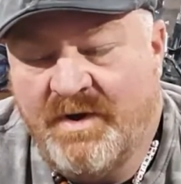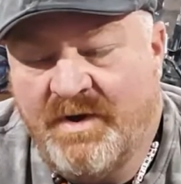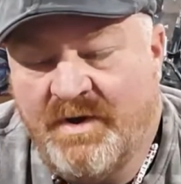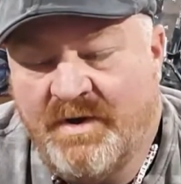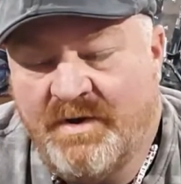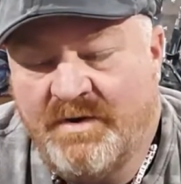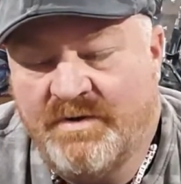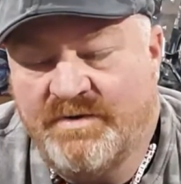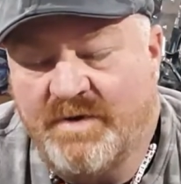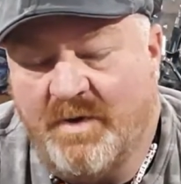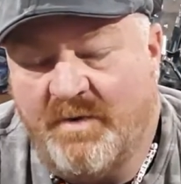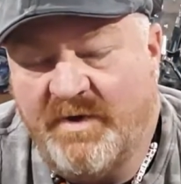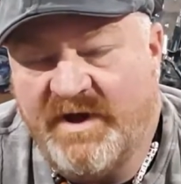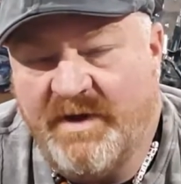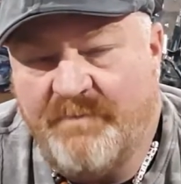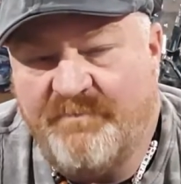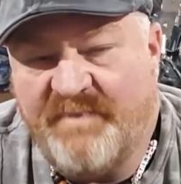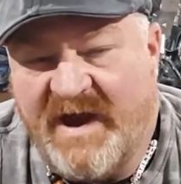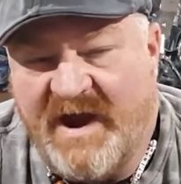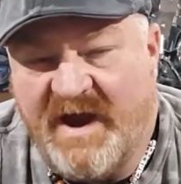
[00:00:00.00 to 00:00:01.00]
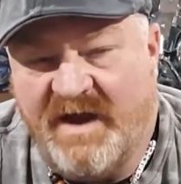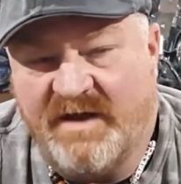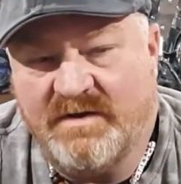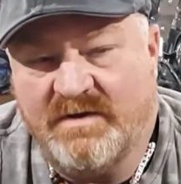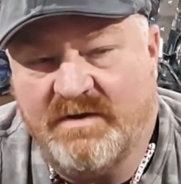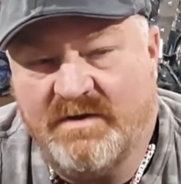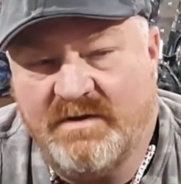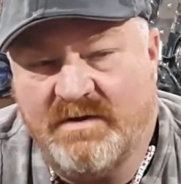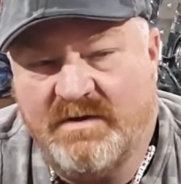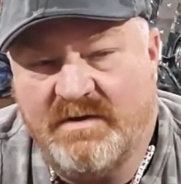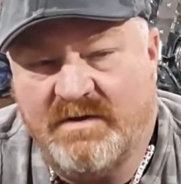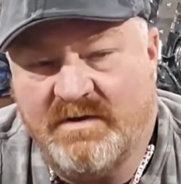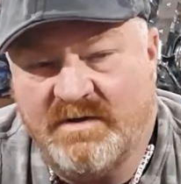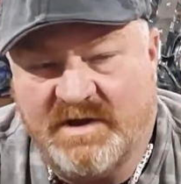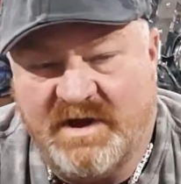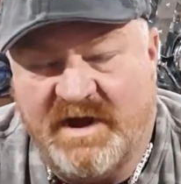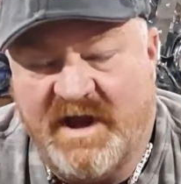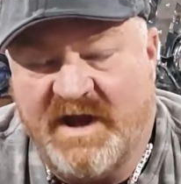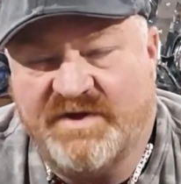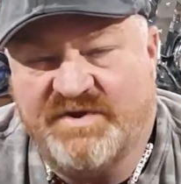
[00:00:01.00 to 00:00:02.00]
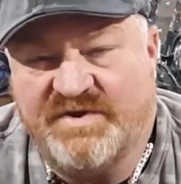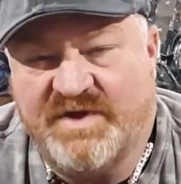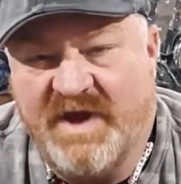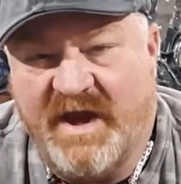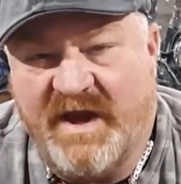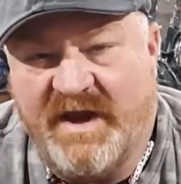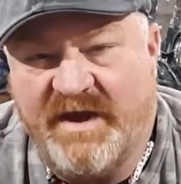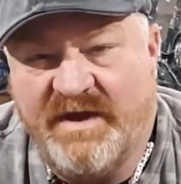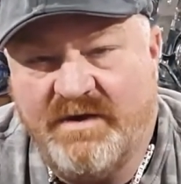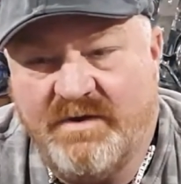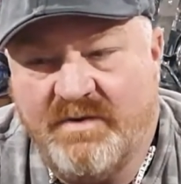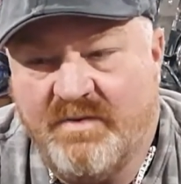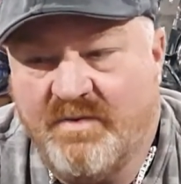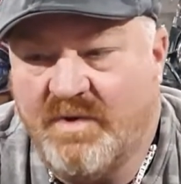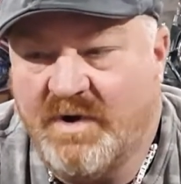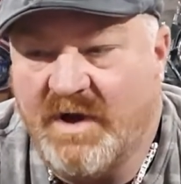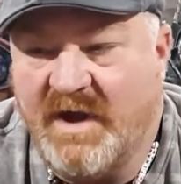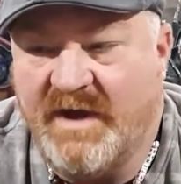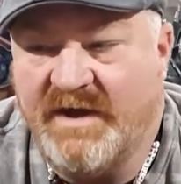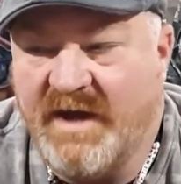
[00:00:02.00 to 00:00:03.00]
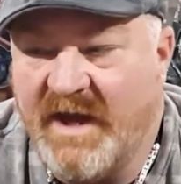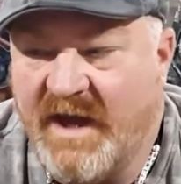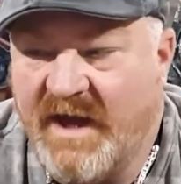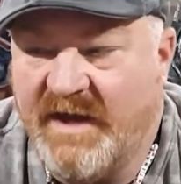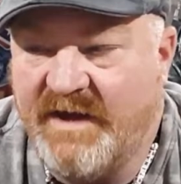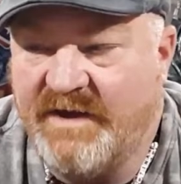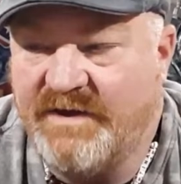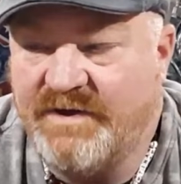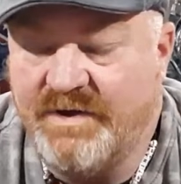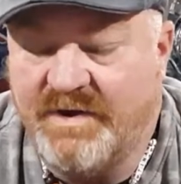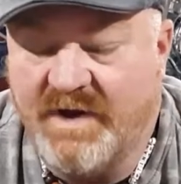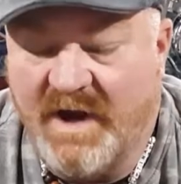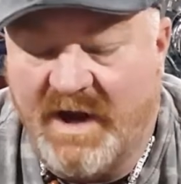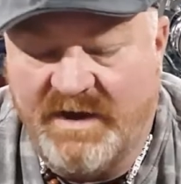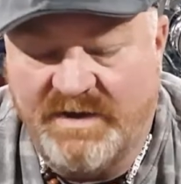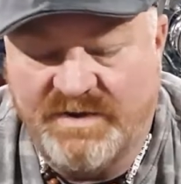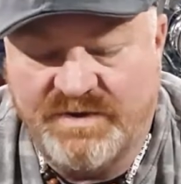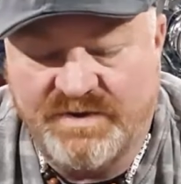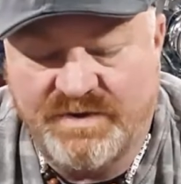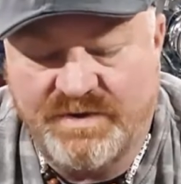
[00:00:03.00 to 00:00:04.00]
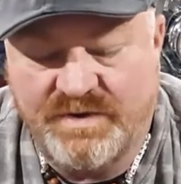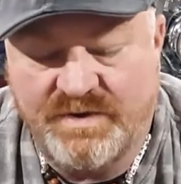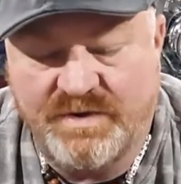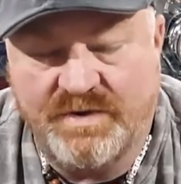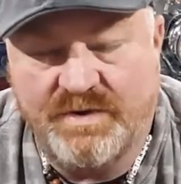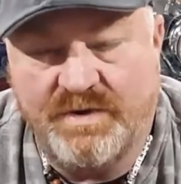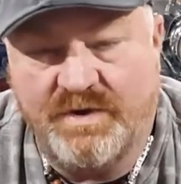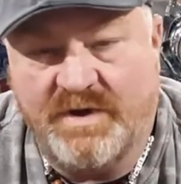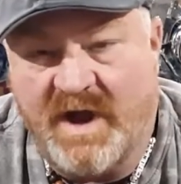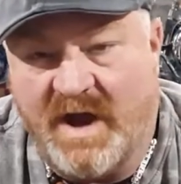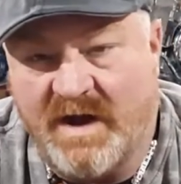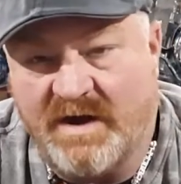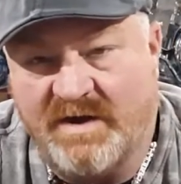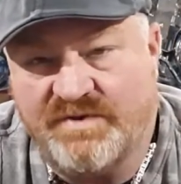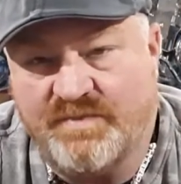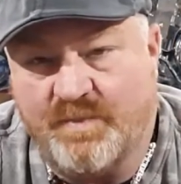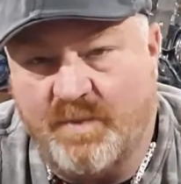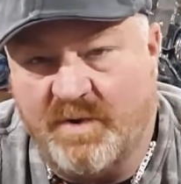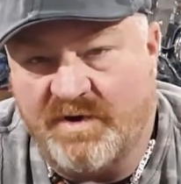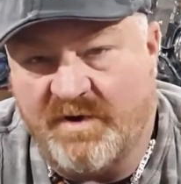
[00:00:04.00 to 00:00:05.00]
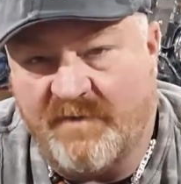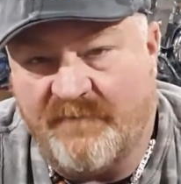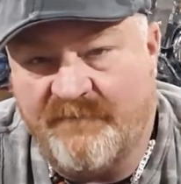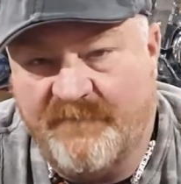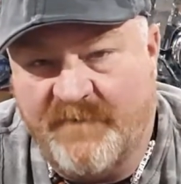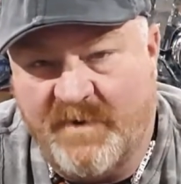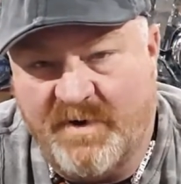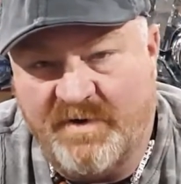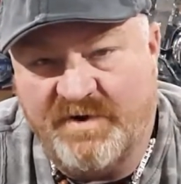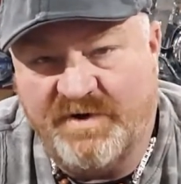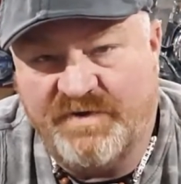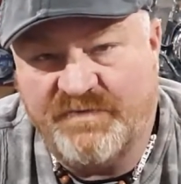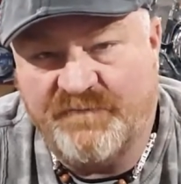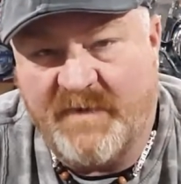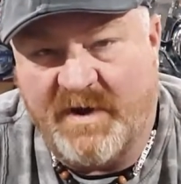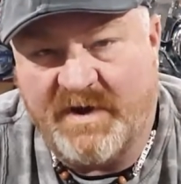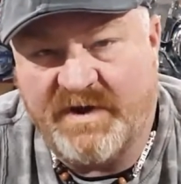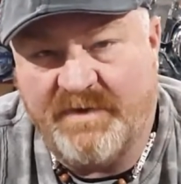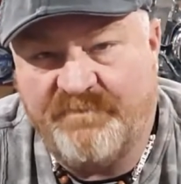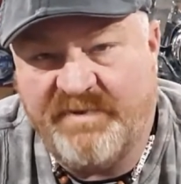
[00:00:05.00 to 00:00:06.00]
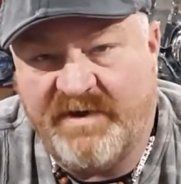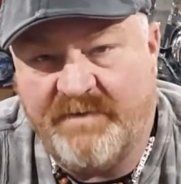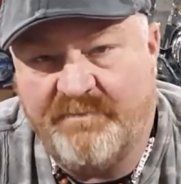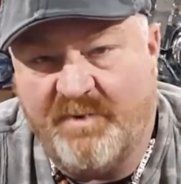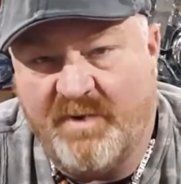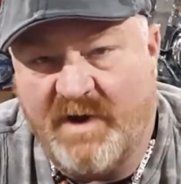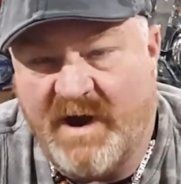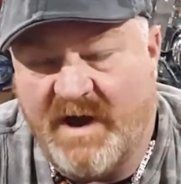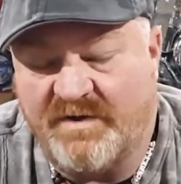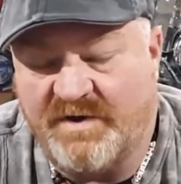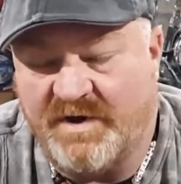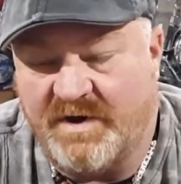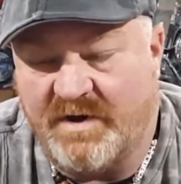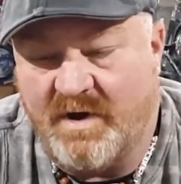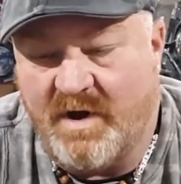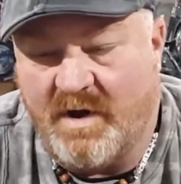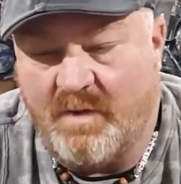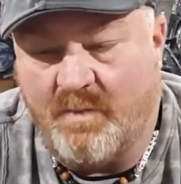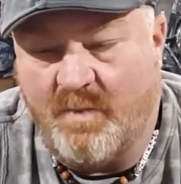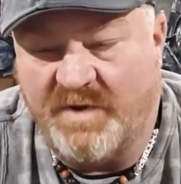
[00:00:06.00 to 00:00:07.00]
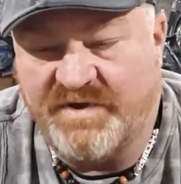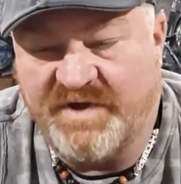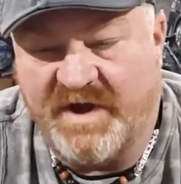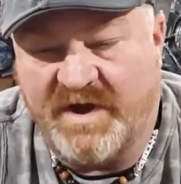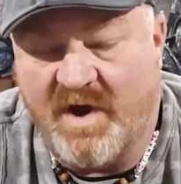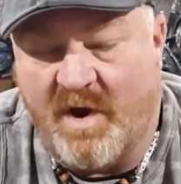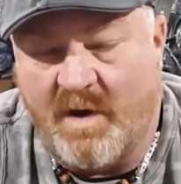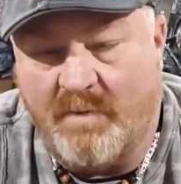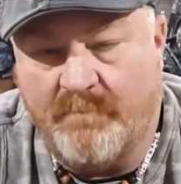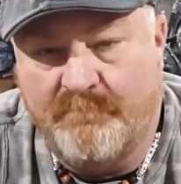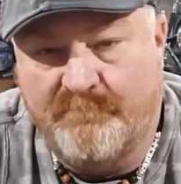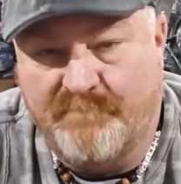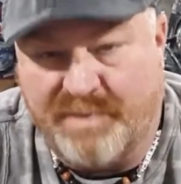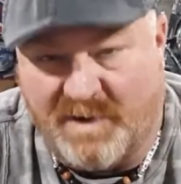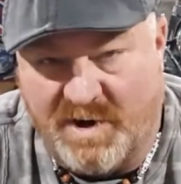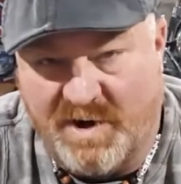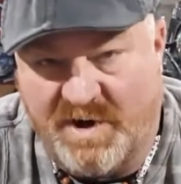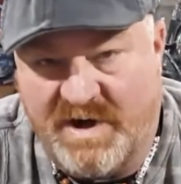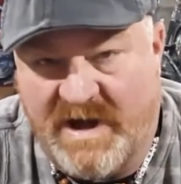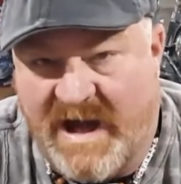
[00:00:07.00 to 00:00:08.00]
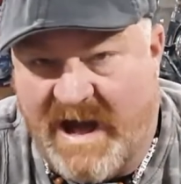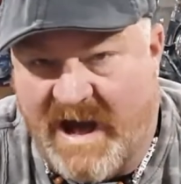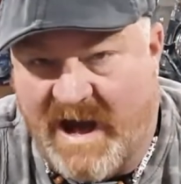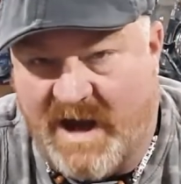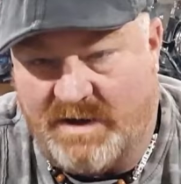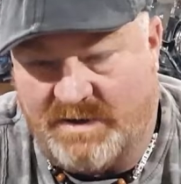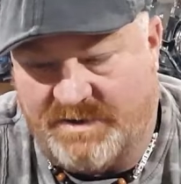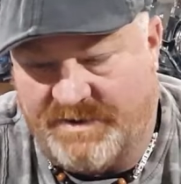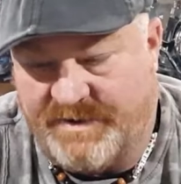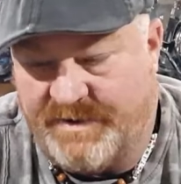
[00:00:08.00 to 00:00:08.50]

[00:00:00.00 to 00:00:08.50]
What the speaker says: So we get back the next day. We're like, hey, you guys got us. We're the furthest fucking people out here on what they call Burn Alley.